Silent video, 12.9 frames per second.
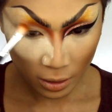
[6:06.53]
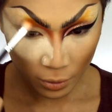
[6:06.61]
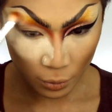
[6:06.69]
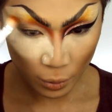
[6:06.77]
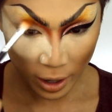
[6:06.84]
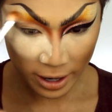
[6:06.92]

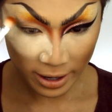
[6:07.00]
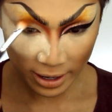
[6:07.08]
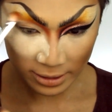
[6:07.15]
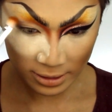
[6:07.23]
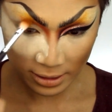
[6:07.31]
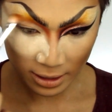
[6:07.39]
right
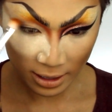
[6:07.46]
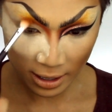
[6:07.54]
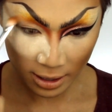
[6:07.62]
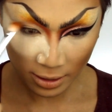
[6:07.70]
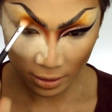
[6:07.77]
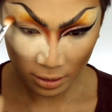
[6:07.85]
next to
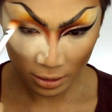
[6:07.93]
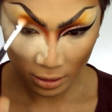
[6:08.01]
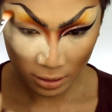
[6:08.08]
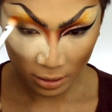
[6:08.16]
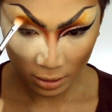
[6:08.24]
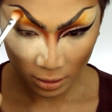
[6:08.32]
that
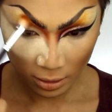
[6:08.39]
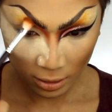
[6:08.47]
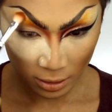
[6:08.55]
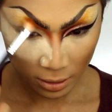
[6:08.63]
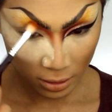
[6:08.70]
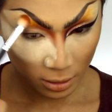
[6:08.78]

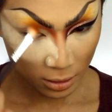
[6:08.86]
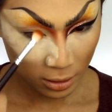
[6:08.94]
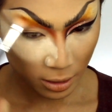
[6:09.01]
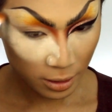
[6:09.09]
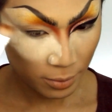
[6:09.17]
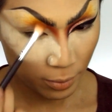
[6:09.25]

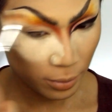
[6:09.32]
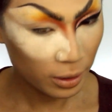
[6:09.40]
and